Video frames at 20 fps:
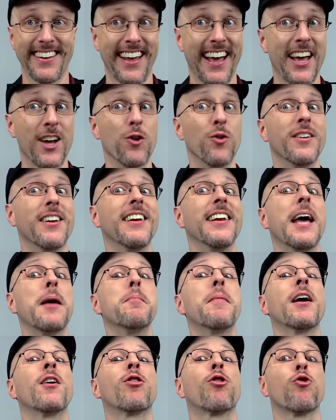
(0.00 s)
guy who did
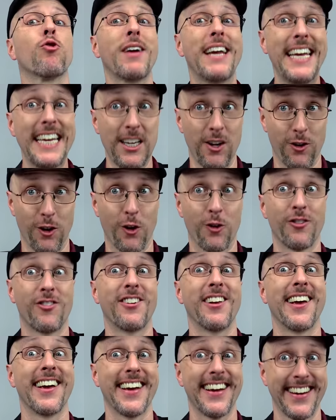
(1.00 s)
Nightmare 3, you don't
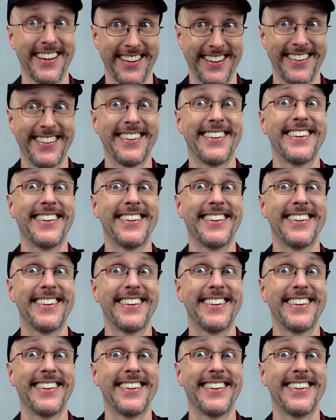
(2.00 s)
say!